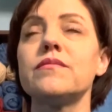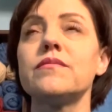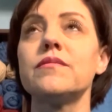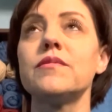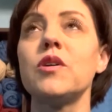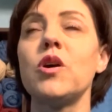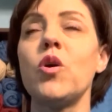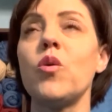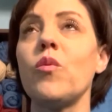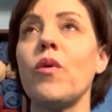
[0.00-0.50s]

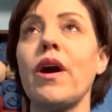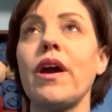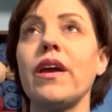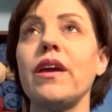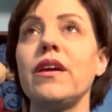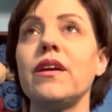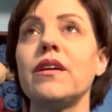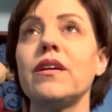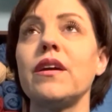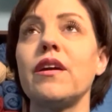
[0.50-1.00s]

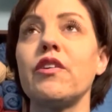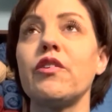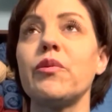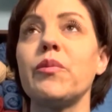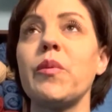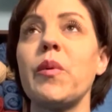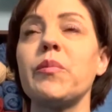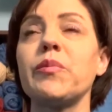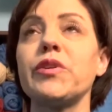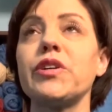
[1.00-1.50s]
Hawaii. I
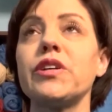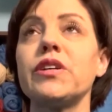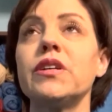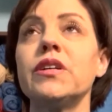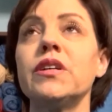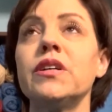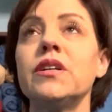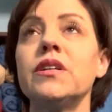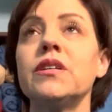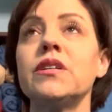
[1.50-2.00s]
remember
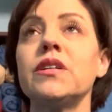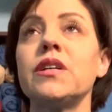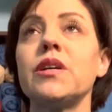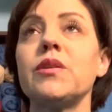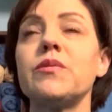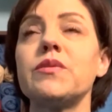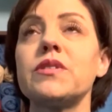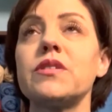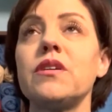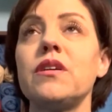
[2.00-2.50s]
it
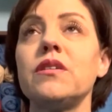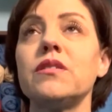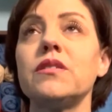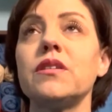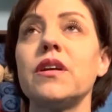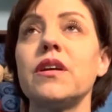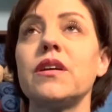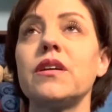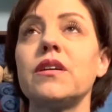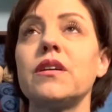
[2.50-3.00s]
was called
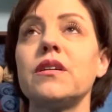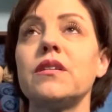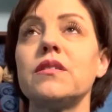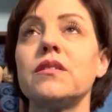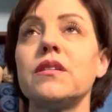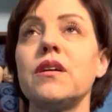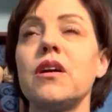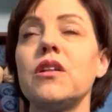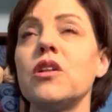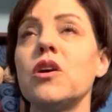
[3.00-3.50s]
like
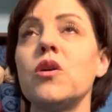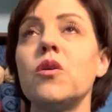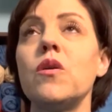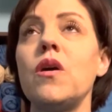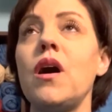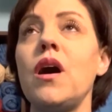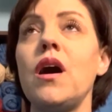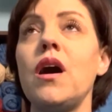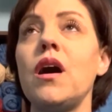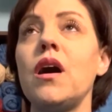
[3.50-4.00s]

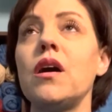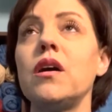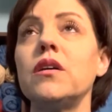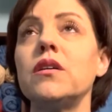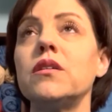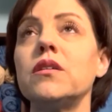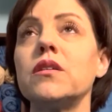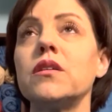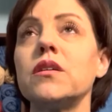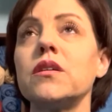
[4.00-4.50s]
Aloha,
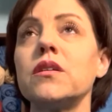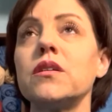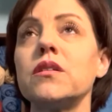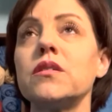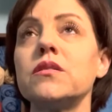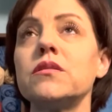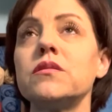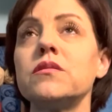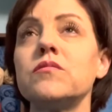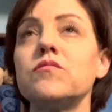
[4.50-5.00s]
or
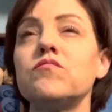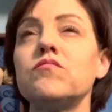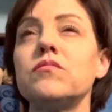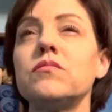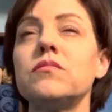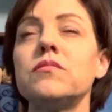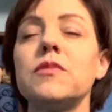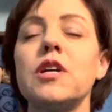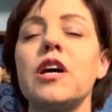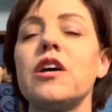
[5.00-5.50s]

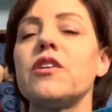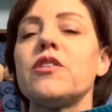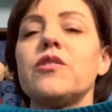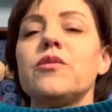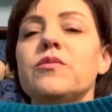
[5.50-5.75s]
I don't know,